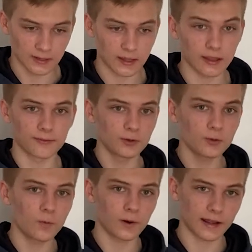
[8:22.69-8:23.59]
if you
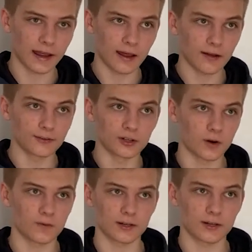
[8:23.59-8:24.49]
want to have your
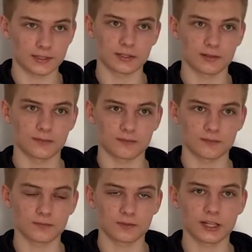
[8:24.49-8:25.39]
own custom
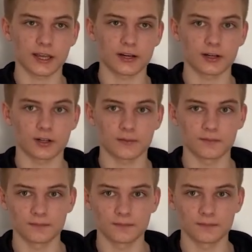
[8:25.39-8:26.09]
shader,